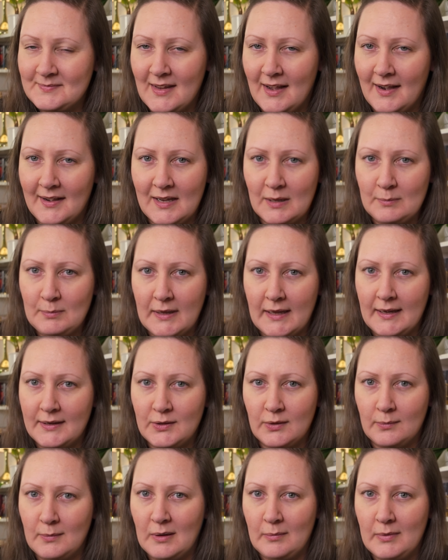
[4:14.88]
I had
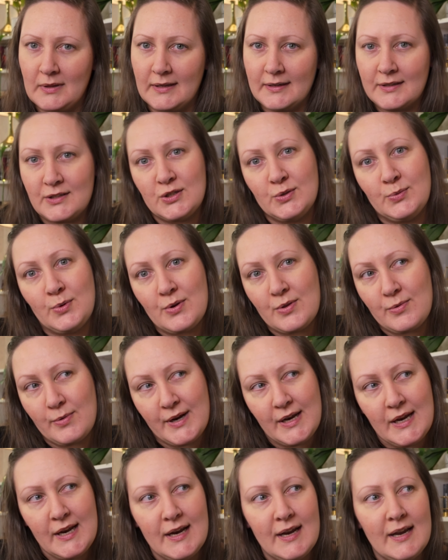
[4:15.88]
planned on maybe like 2 or
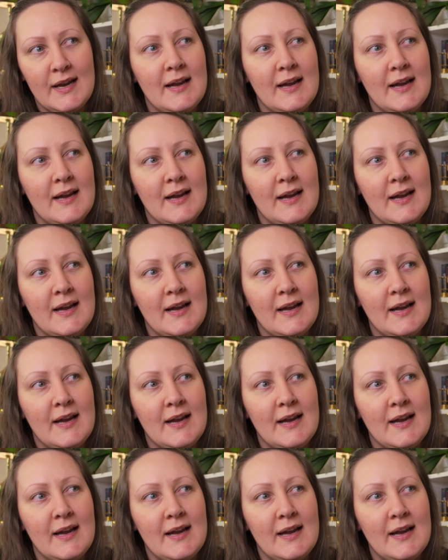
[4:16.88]
3.